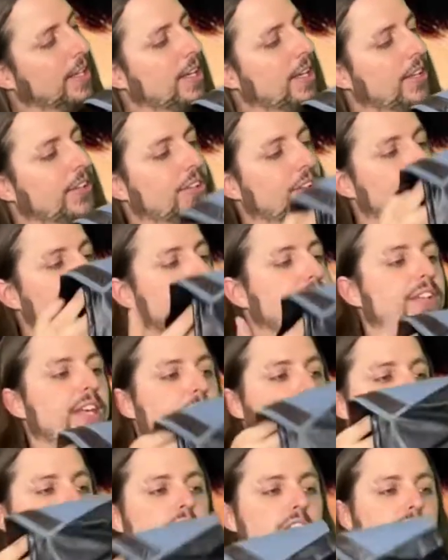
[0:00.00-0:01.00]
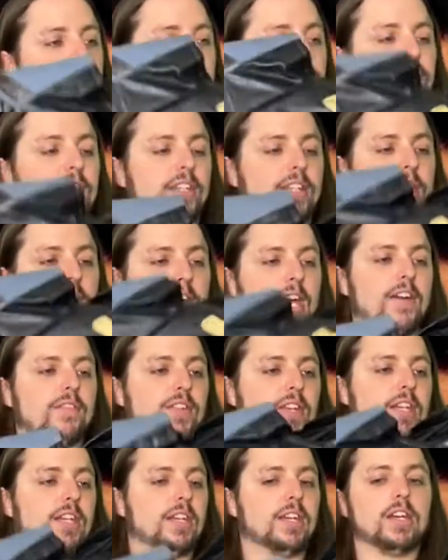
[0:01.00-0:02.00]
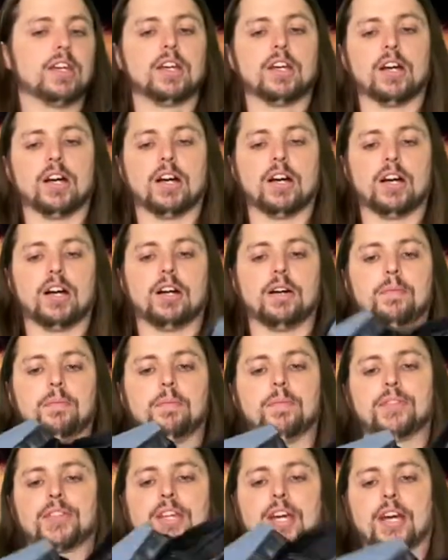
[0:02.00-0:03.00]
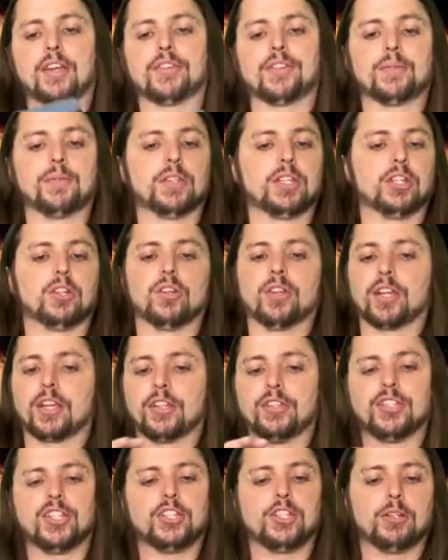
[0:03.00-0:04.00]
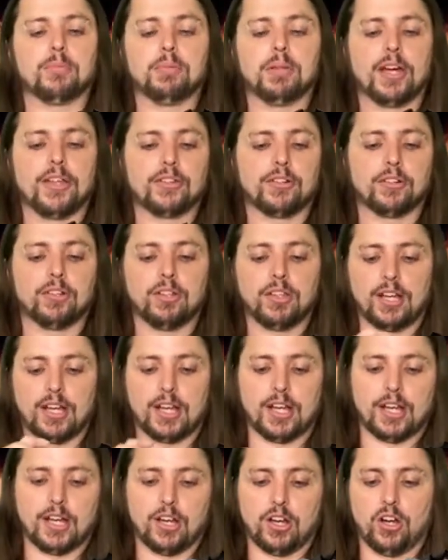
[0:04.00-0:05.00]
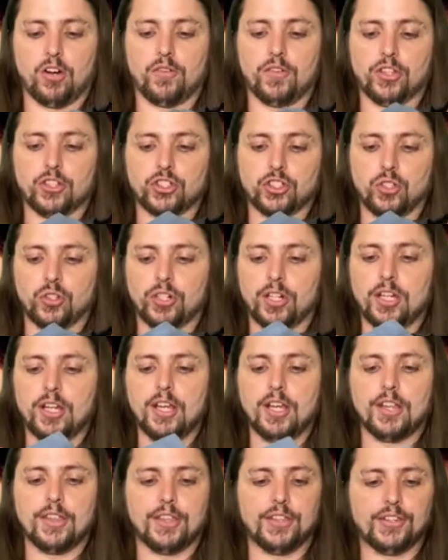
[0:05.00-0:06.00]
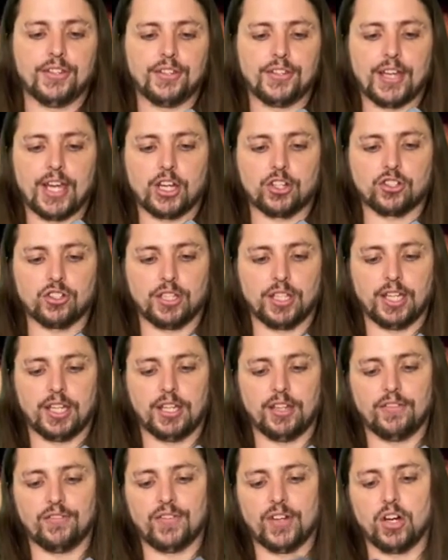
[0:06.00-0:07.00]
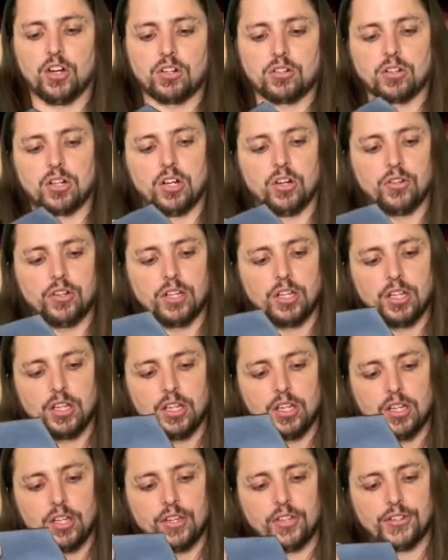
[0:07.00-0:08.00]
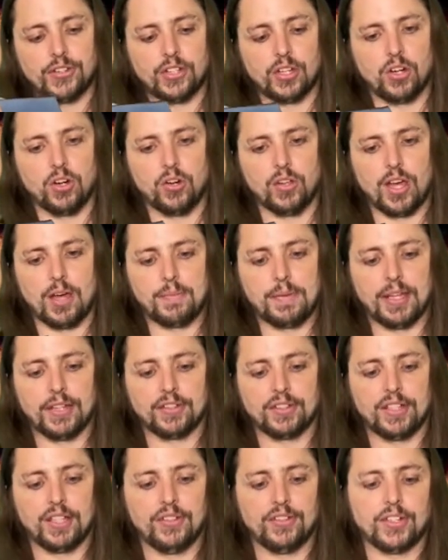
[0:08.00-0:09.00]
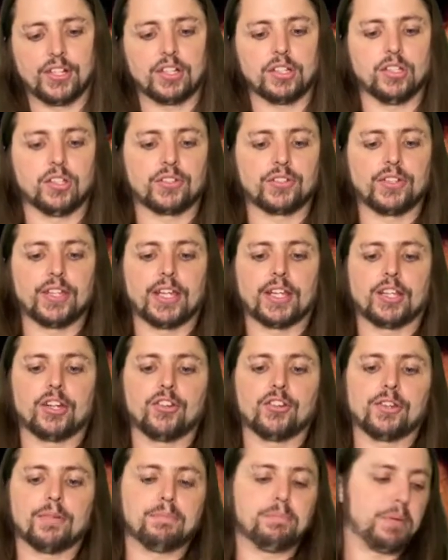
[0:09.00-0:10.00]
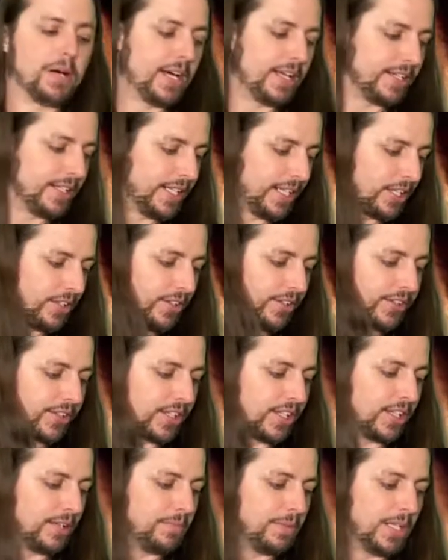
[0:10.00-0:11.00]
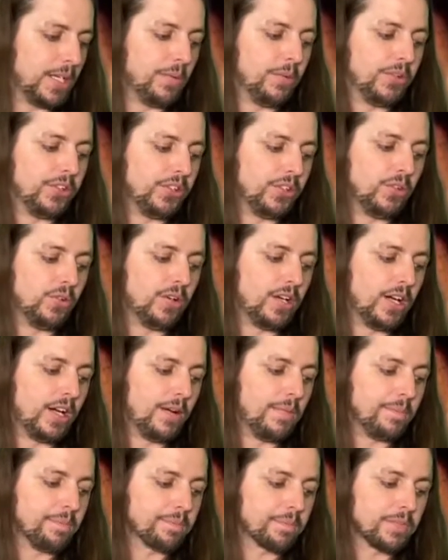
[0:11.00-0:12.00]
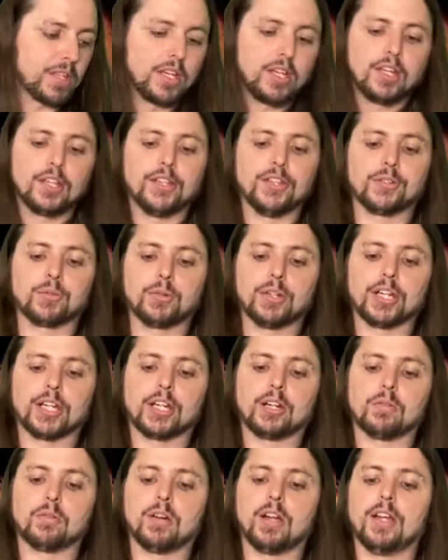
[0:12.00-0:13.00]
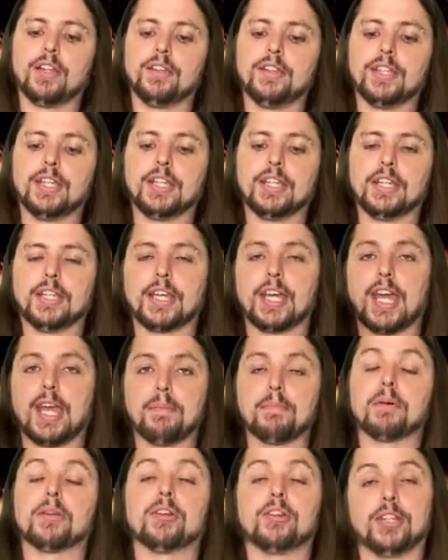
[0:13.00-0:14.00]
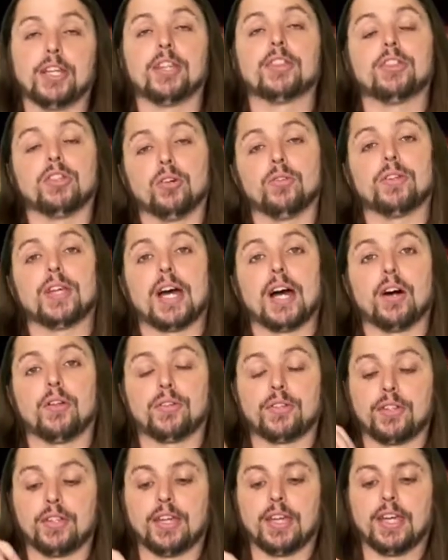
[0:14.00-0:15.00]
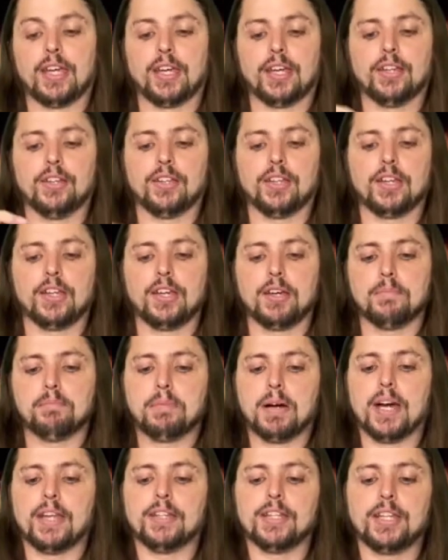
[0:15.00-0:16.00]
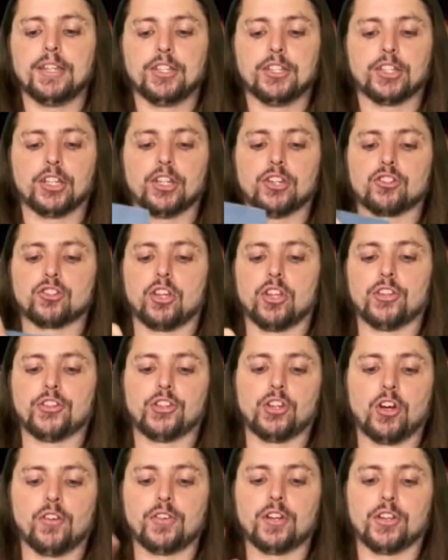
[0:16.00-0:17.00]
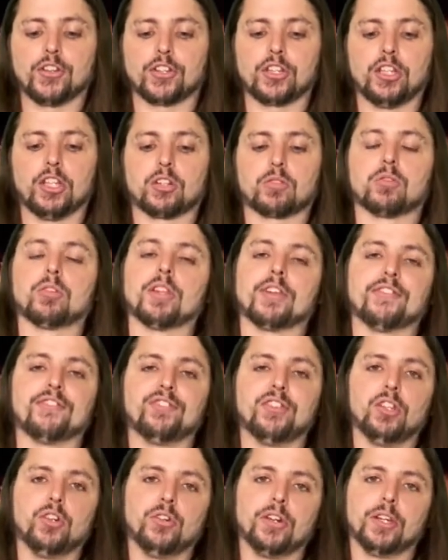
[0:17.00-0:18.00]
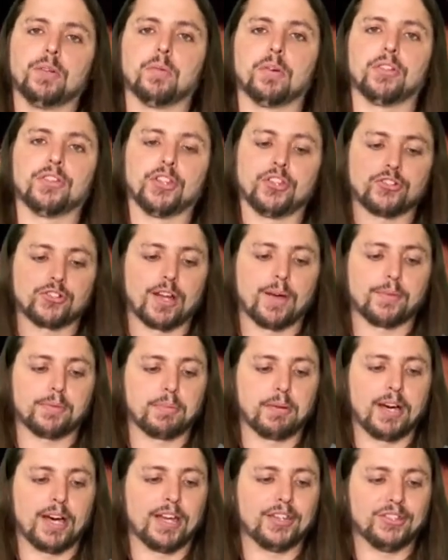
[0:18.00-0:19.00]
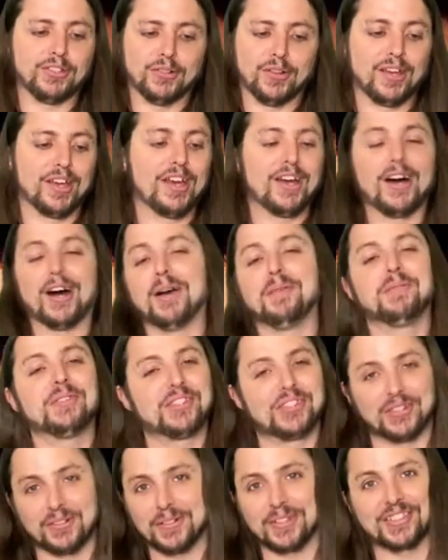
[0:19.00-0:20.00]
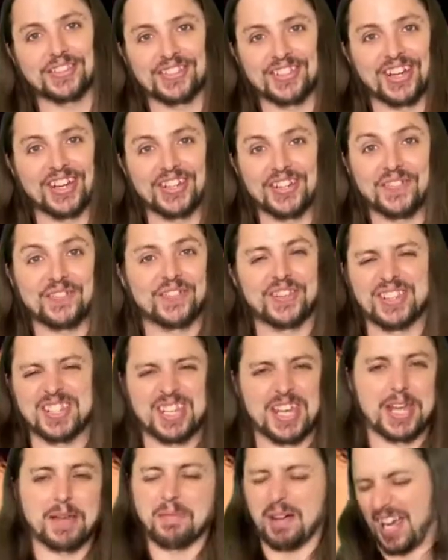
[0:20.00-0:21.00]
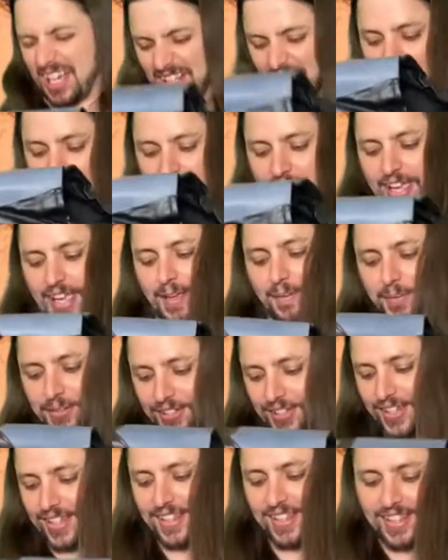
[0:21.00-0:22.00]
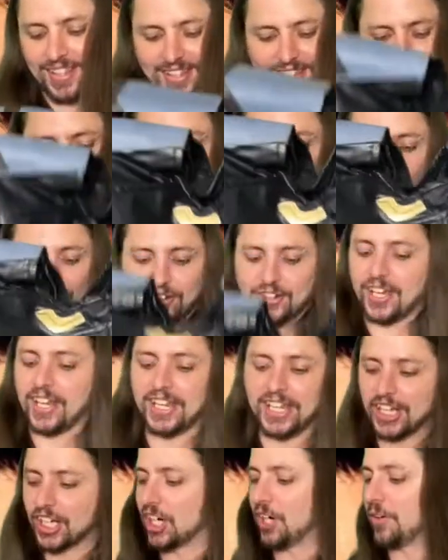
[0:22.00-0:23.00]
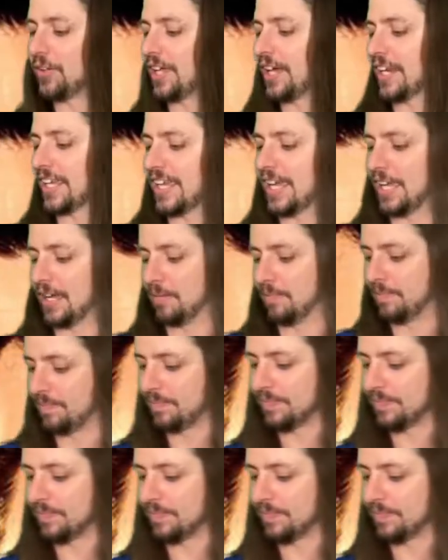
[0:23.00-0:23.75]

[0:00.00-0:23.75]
So this is actually decently heavy. It's got some of the continued pleather over the shoulder. This is actually Velcroed, so that makes it easier. It looks like there's a button here that's going to be able to. This is where you're going to run the cape underneath, no doubt, and button it. Then you're going to draw this over, and it's going to look really fluid once it drops behind you. I'm so excited for the cape. I love capes. You're not a hero without a cape.